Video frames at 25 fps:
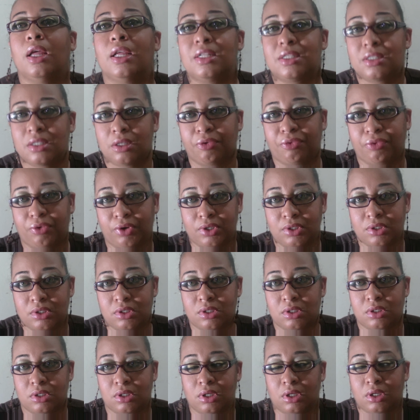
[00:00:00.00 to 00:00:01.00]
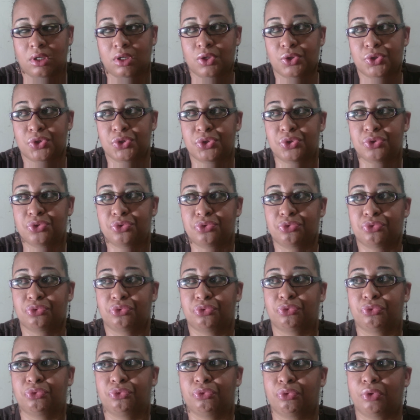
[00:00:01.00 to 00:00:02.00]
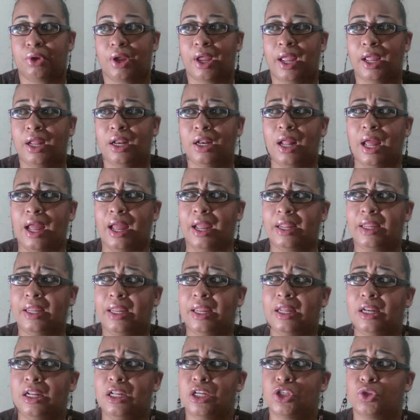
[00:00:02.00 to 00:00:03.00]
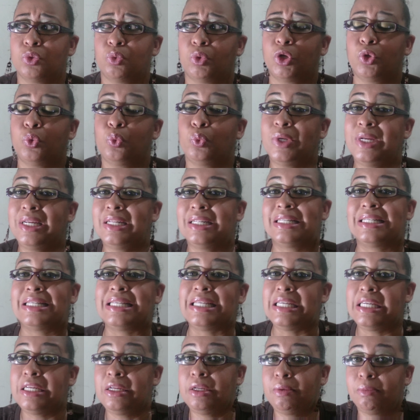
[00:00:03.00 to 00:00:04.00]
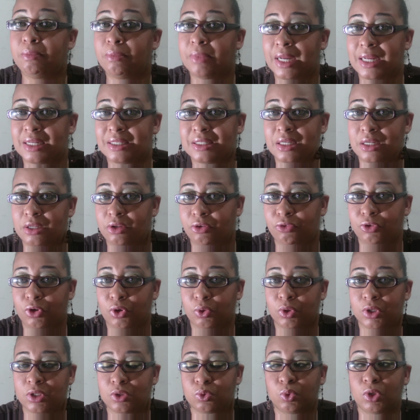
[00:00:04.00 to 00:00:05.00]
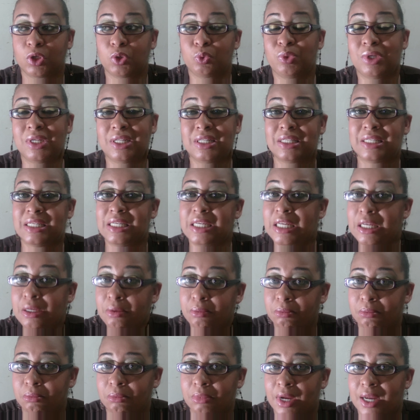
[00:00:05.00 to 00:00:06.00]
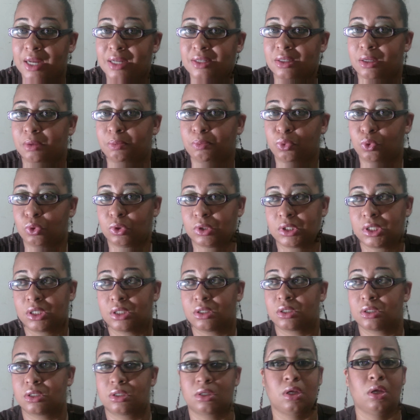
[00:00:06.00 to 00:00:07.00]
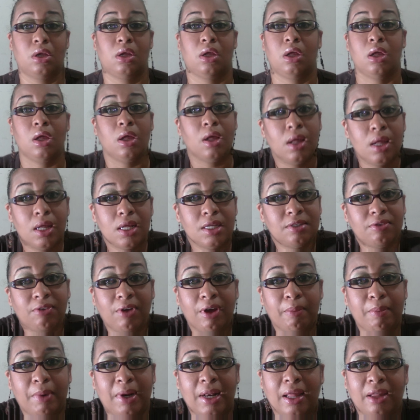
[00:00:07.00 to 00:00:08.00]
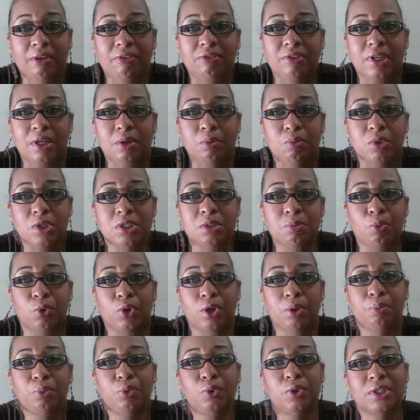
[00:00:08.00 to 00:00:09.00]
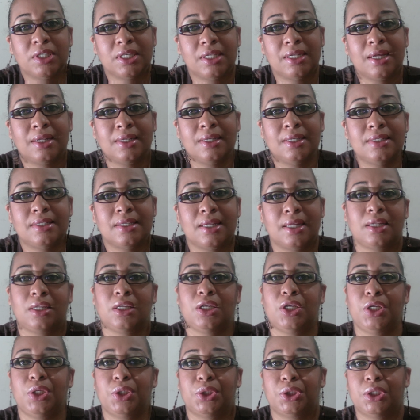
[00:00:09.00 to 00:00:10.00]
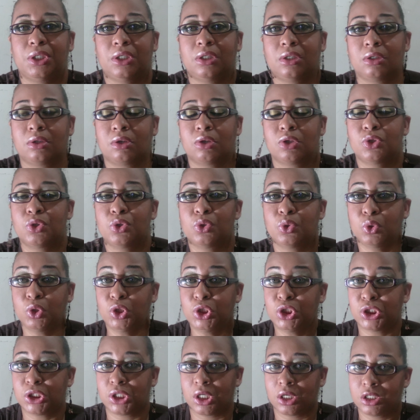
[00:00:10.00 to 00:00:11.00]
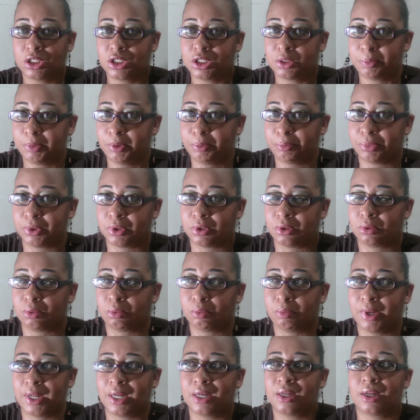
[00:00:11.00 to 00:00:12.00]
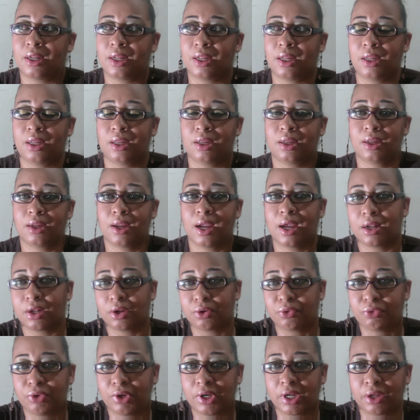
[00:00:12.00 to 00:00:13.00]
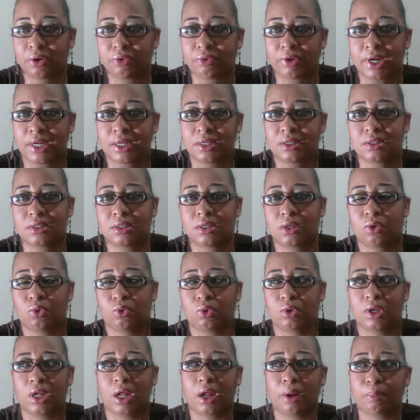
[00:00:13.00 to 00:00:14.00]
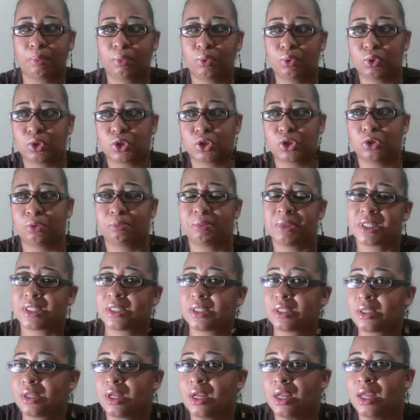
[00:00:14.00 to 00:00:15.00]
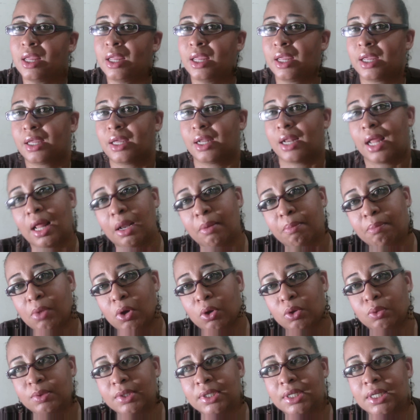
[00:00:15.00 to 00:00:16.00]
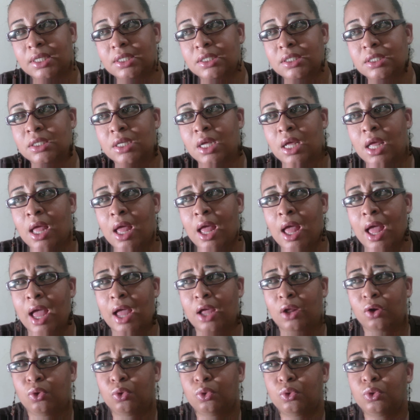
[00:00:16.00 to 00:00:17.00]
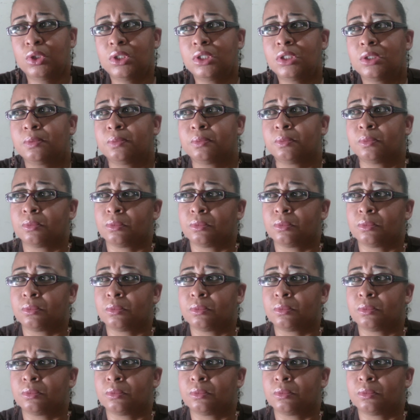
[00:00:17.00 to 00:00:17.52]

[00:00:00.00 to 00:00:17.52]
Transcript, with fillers: is different. So, and again, is what we deem as individuals, what we deem as importance his family life to him was more important than his education. So don't judge people when they cannot read and write or they approach you, miss, you can help more with this. And don't,